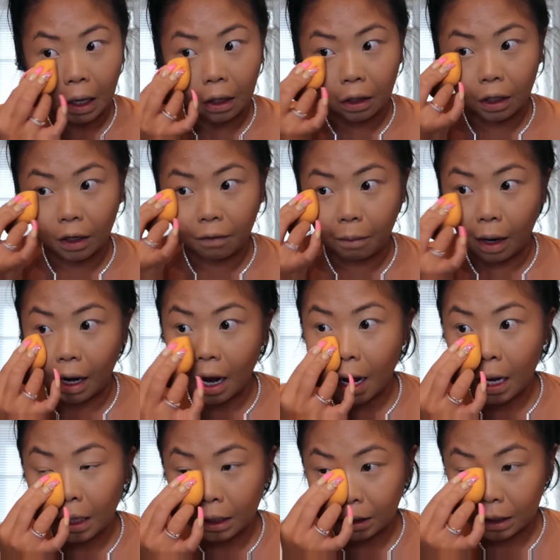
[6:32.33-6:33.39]
underneath my
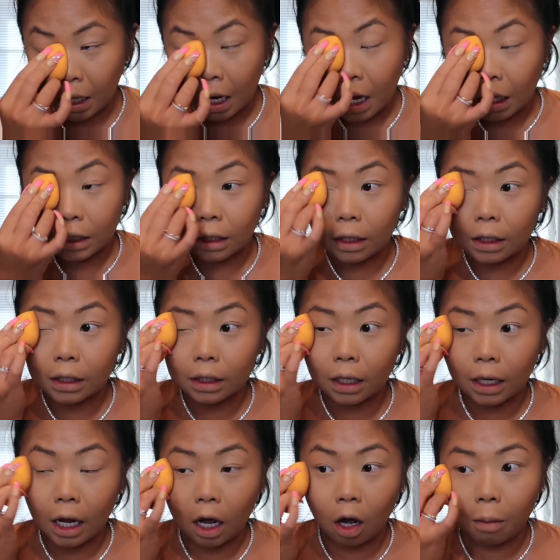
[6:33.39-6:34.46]
eyes. So this is
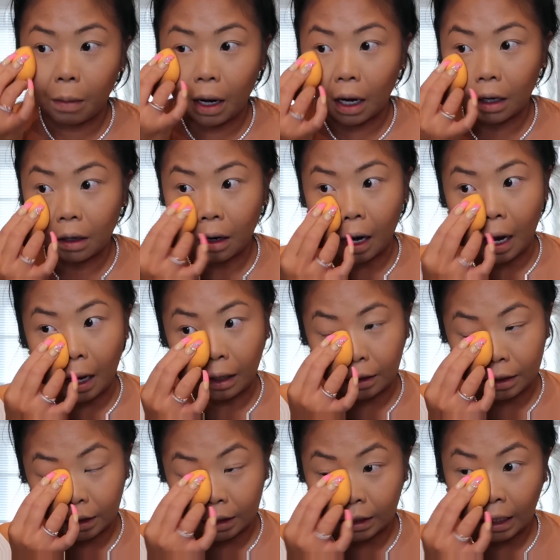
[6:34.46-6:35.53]
going to help my under
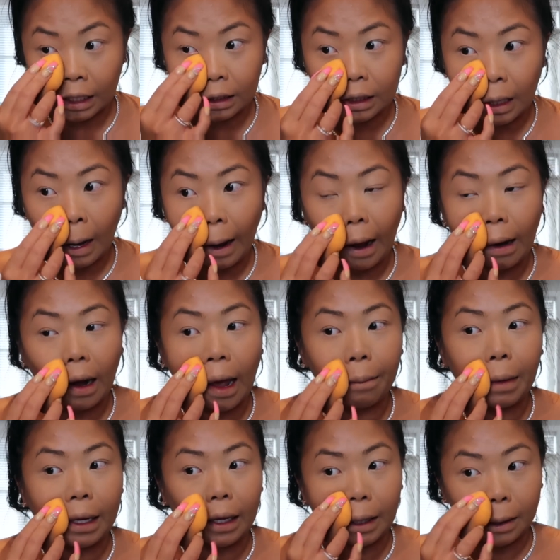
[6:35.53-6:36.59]
eyes set and
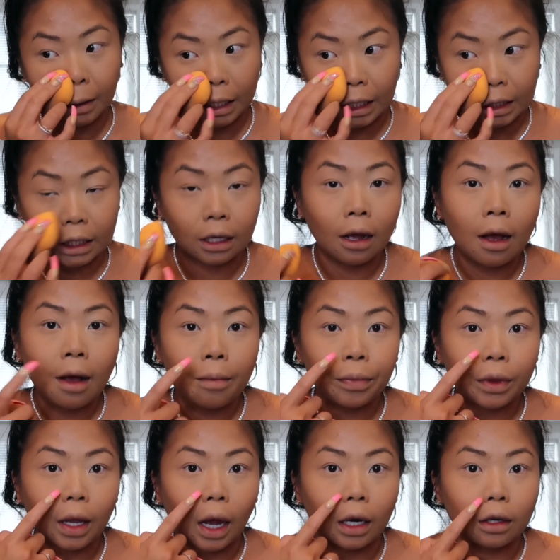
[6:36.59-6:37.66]
not make it crease.
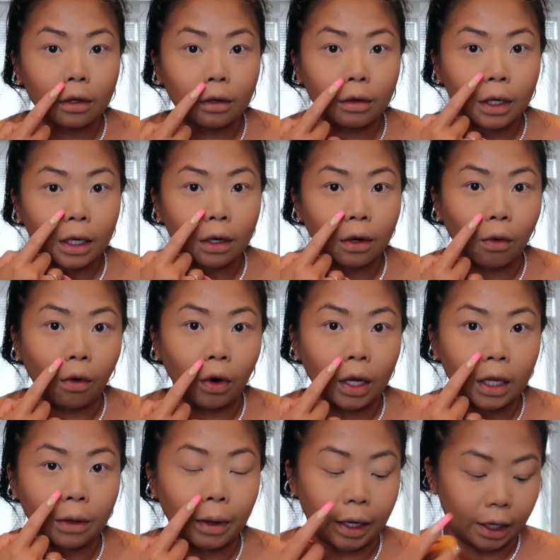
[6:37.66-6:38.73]
I do get
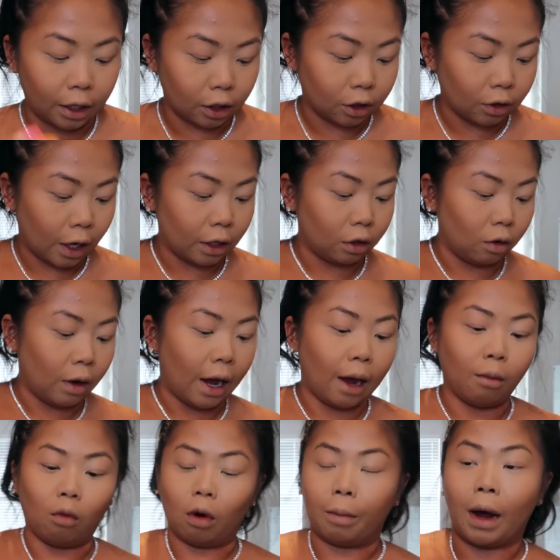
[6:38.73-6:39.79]
oily right here, so I do
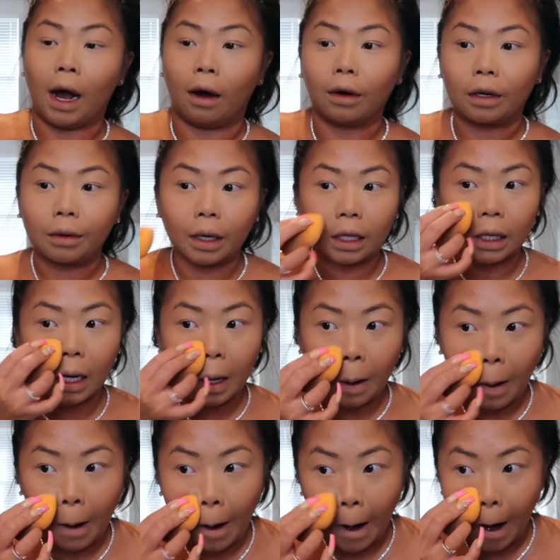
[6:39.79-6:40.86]
add more powder right
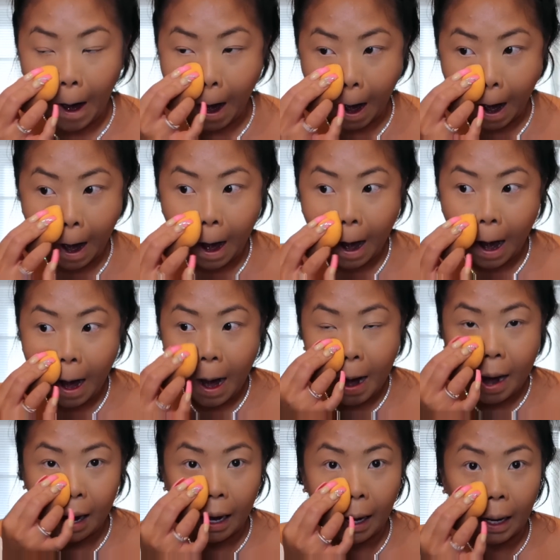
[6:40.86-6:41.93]
there.
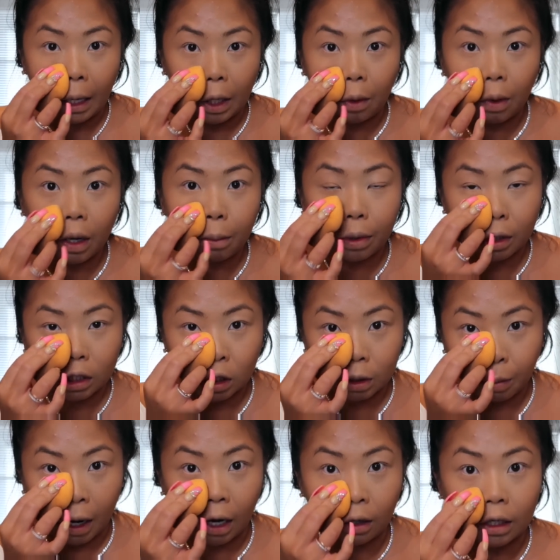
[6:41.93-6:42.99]
And you want to push this
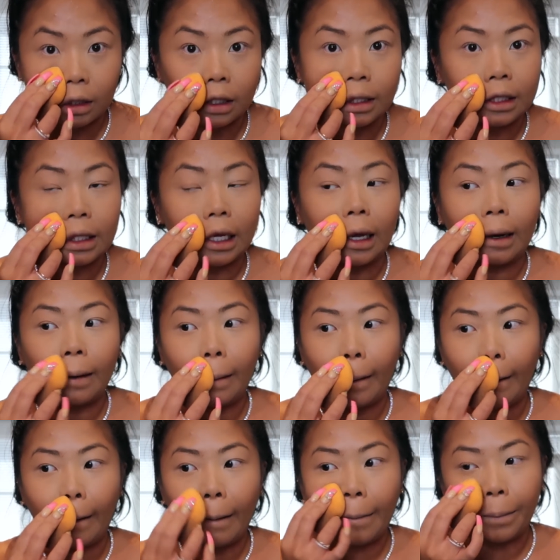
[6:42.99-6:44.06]
powder into the skin.
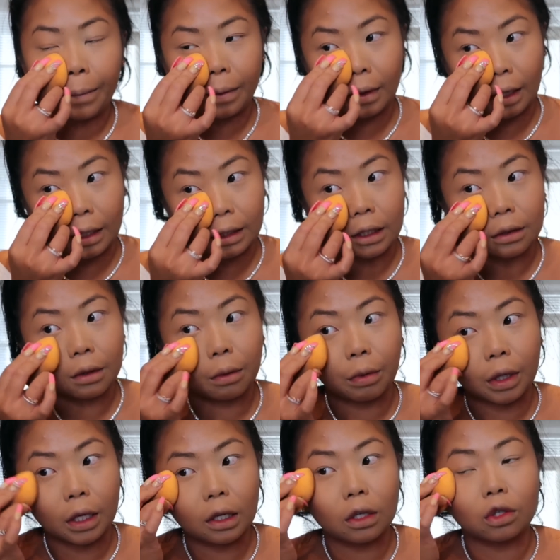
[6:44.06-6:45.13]
This is a
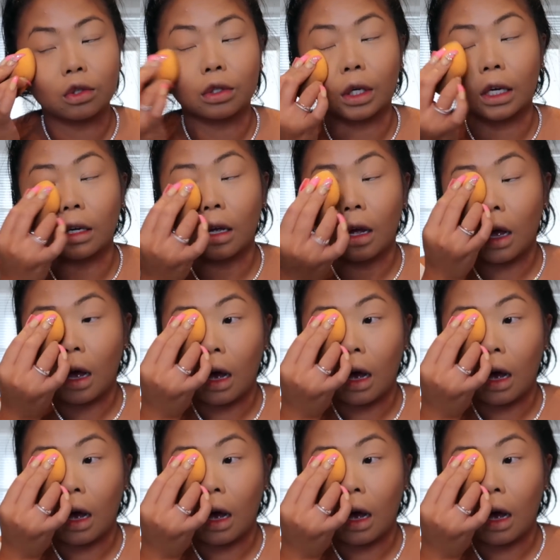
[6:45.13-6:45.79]
really good trick,